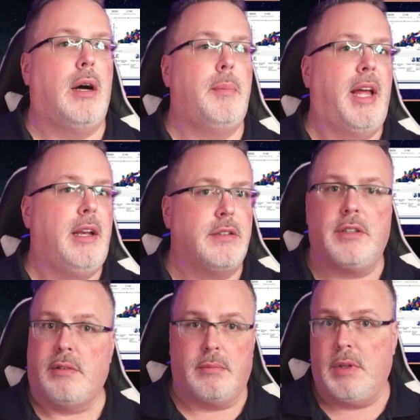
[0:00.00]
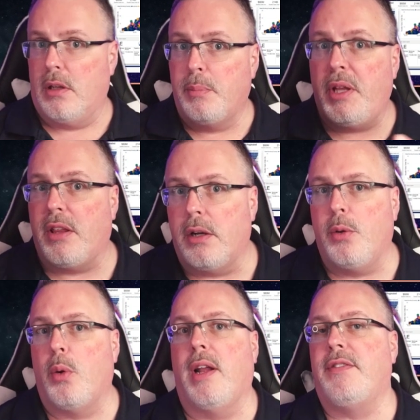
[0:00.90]
um, and it'll just, it'll be there
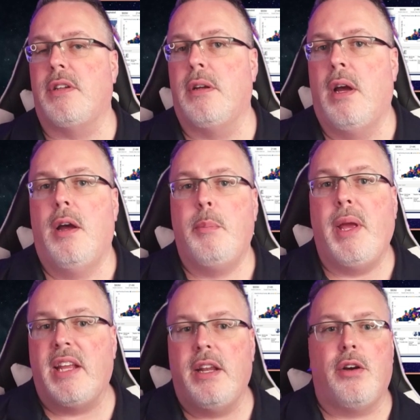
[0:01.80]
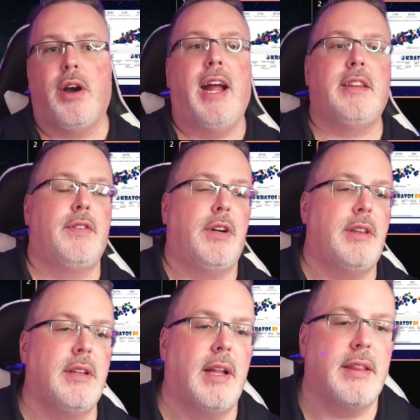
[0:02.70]
and you won't have to make it interactive or
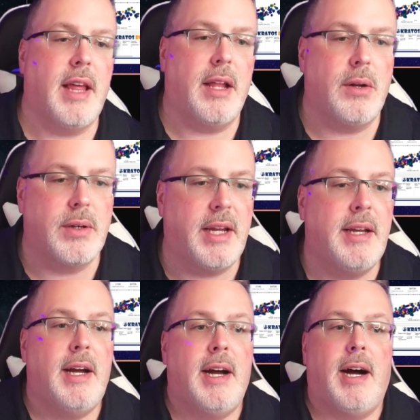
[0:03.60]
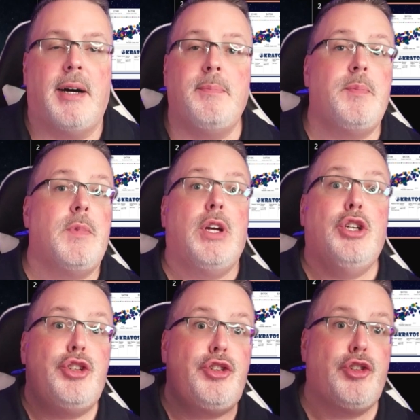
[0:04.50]
anything like that. Okay. Um,
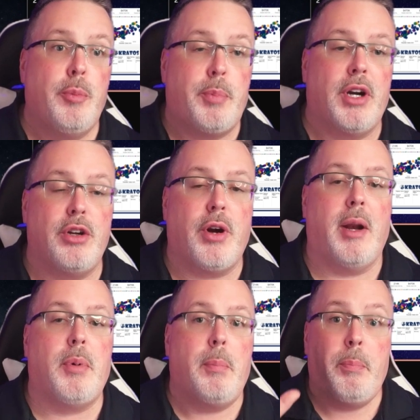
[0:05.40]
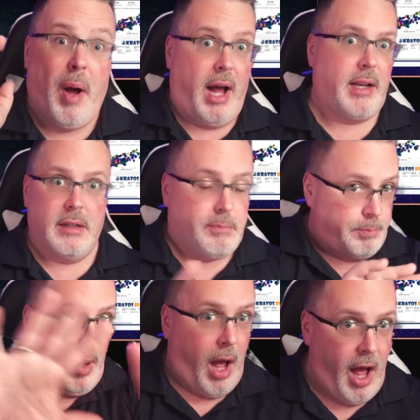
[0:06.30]
super incredible, but
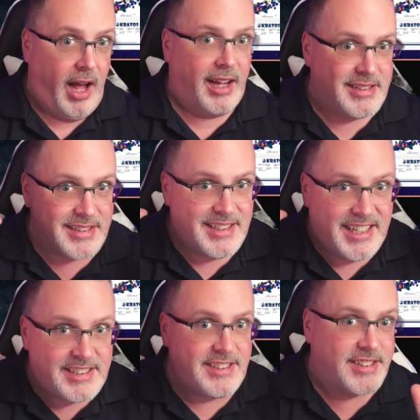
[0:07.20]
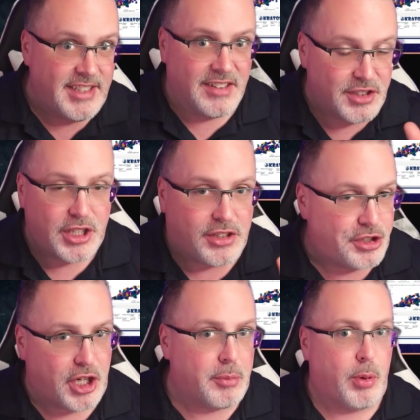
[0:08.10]
but it's still
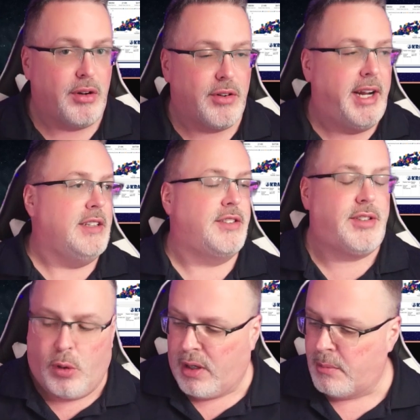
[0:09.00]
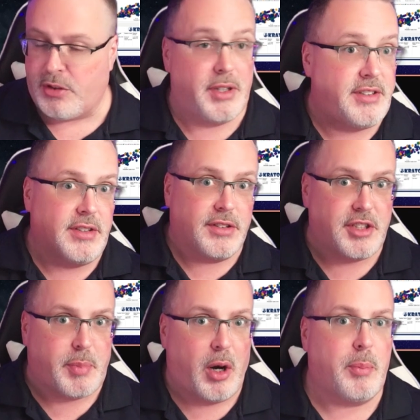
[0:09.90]
just SharePoint, right? Or I'm sorry, it's still
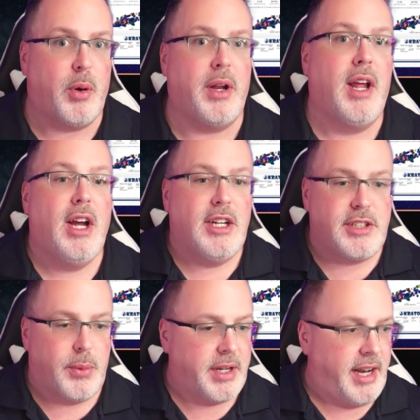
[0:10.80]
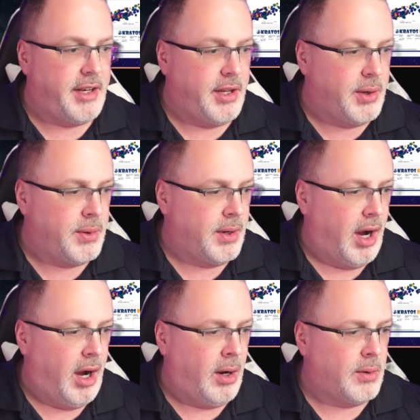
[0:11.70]
just PowerPoint. So what can I do?
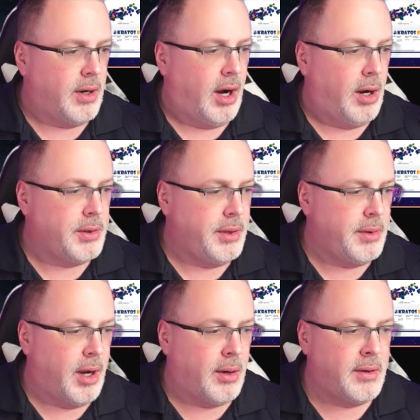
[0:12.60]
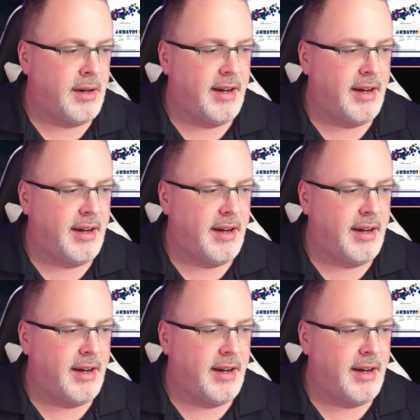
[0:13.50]
Oh, oh, you know,